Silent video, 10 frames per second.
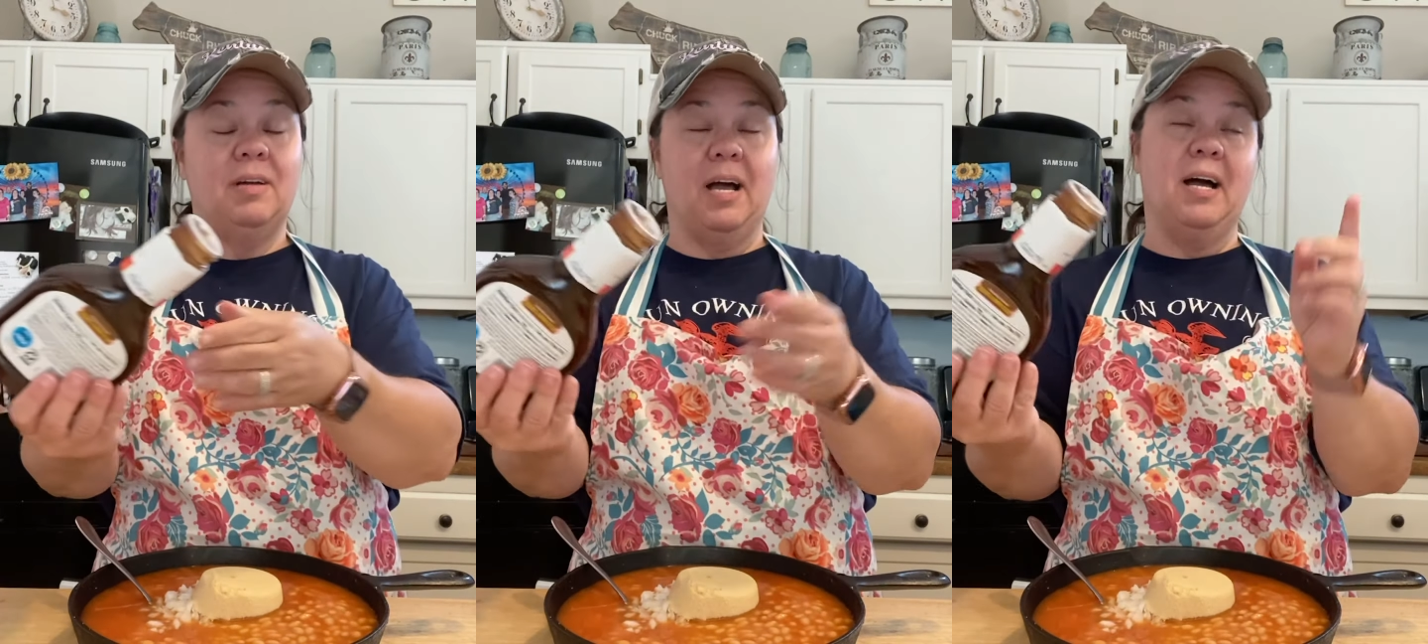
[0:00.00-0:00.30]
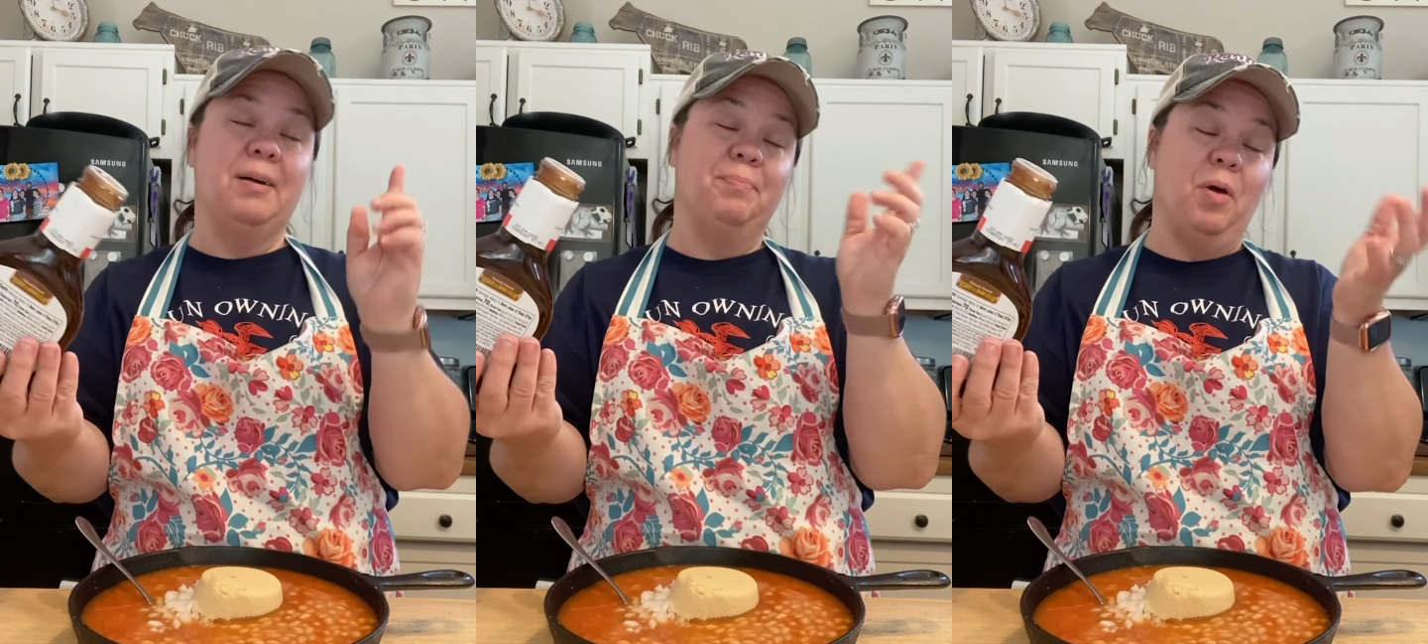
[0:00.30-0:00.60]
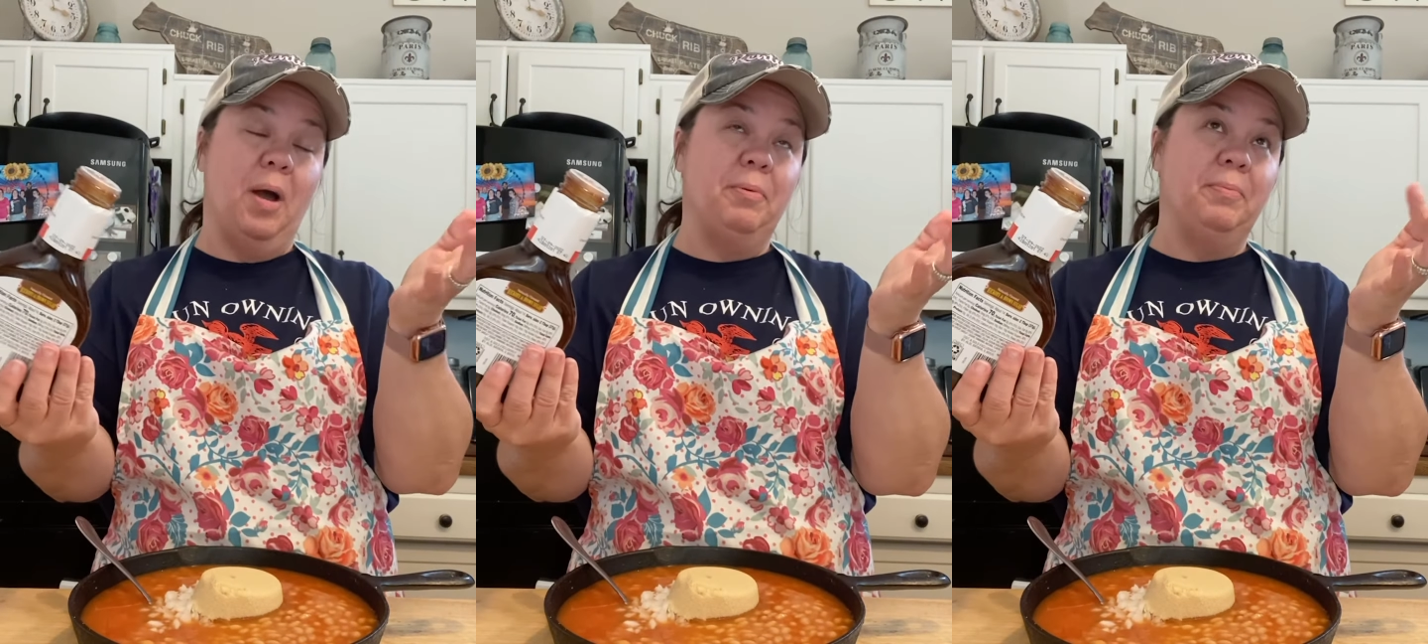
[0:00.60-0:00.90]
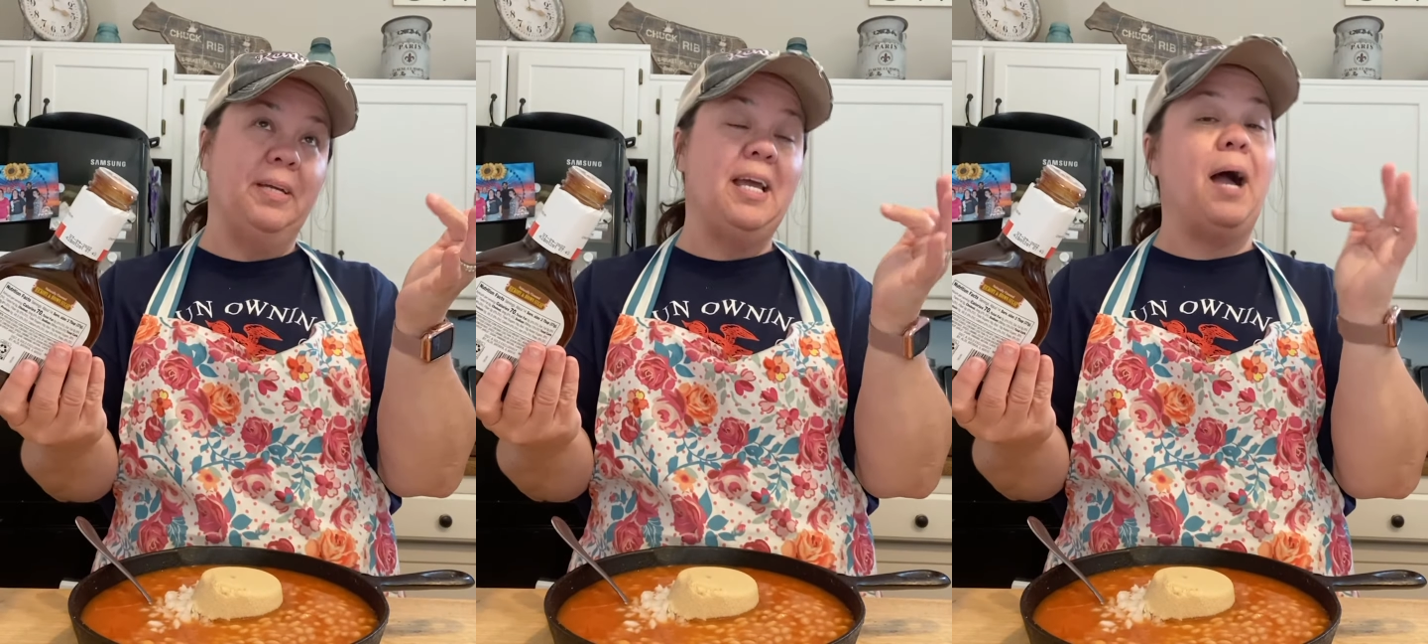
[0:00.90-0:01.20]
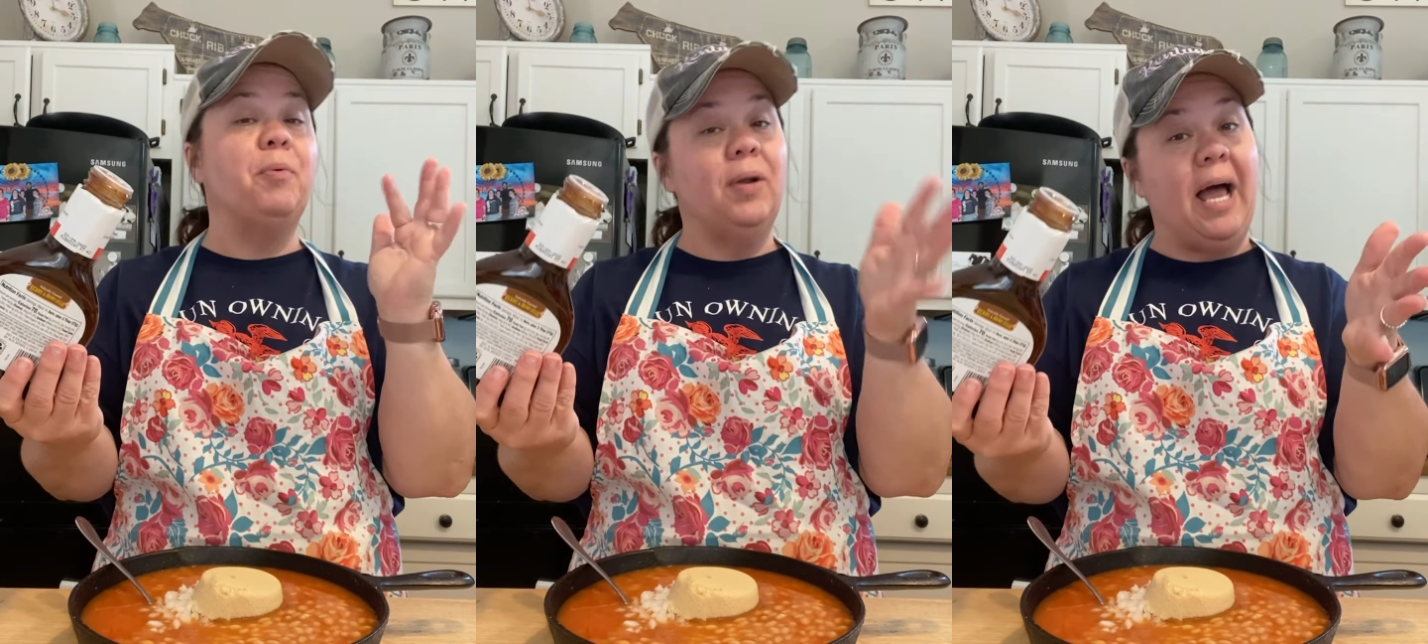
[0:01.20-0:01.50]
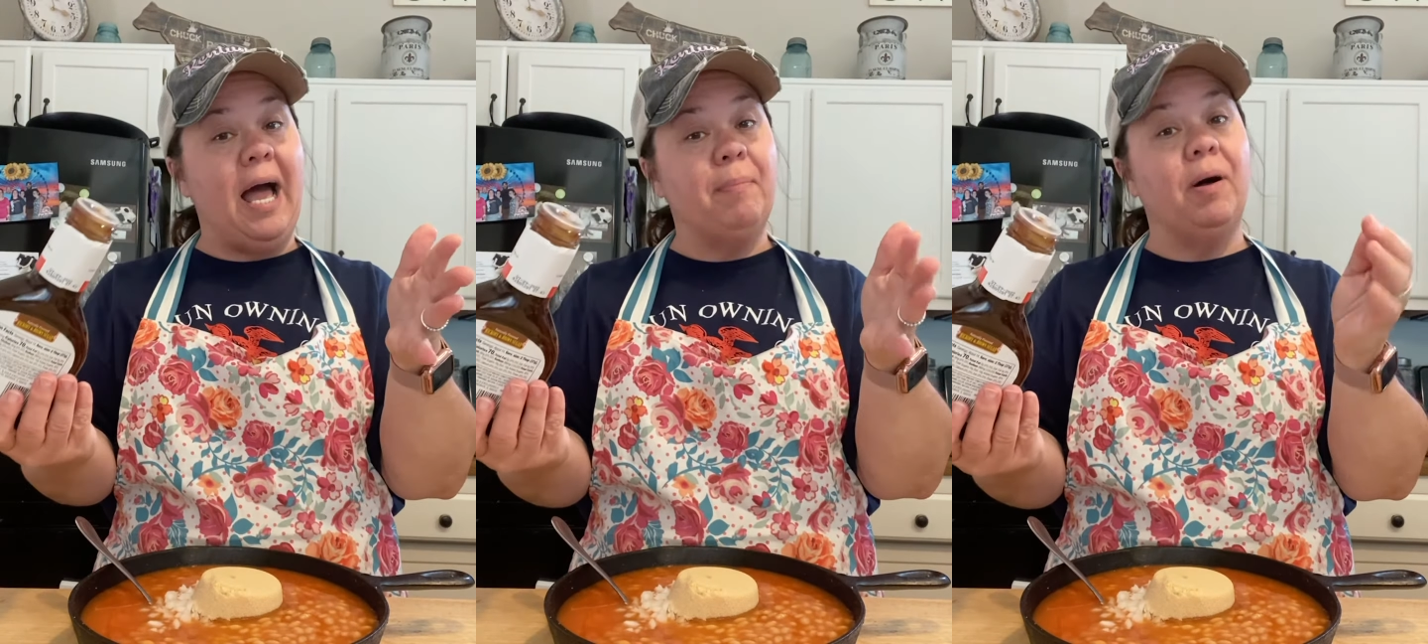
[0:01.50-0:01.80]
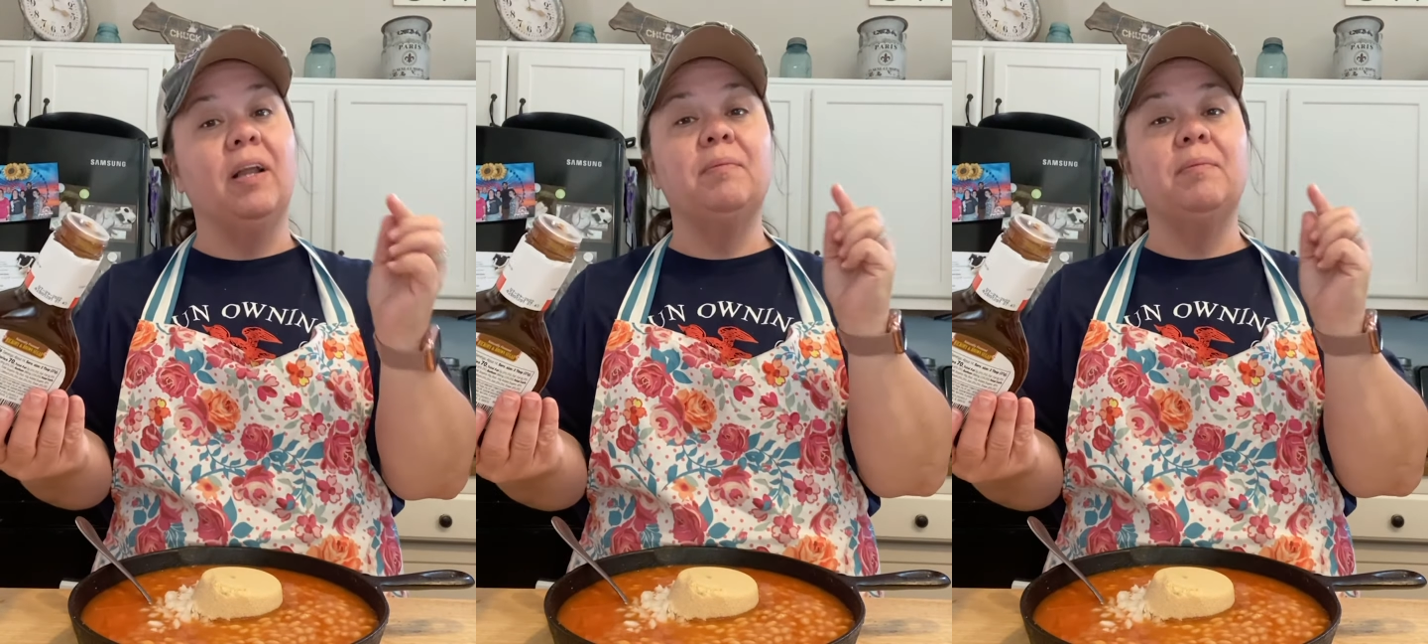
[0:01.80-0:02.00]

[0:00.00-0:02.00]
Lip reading: probably, I want to eyeball it,